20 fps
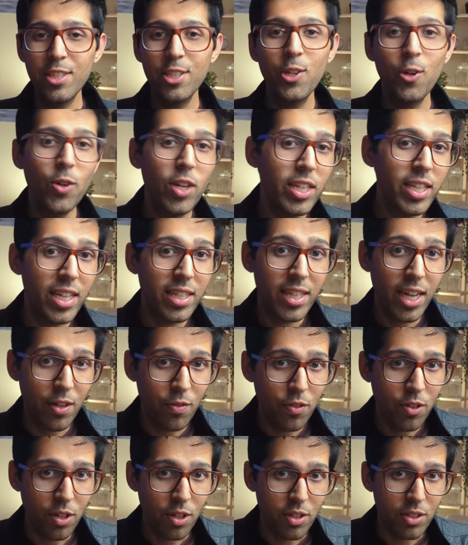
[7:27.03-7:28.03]
is the only thing
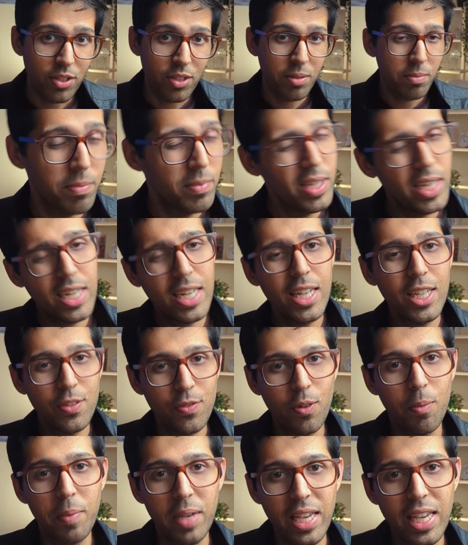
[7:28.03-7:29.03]
that works, at least
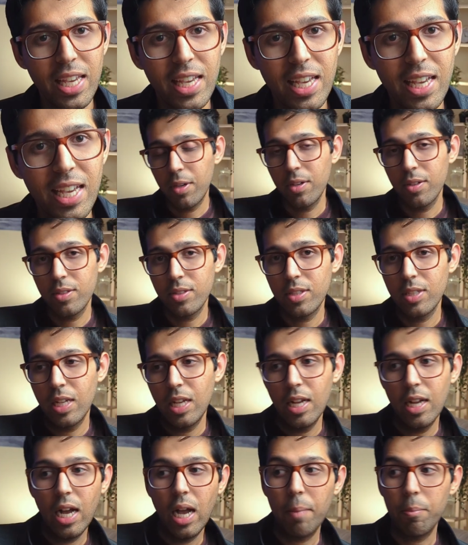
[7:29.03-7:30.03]
for me, because
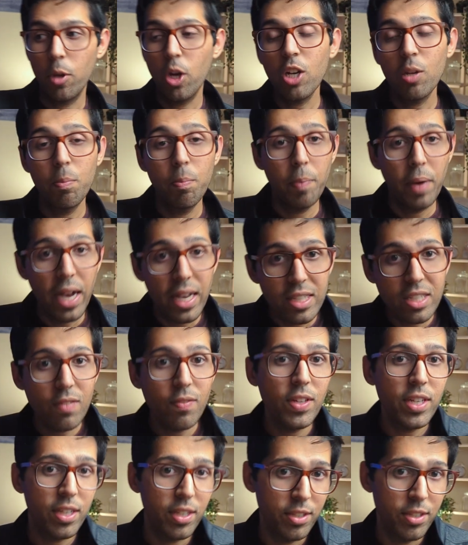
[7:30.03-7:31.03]
I'm not passively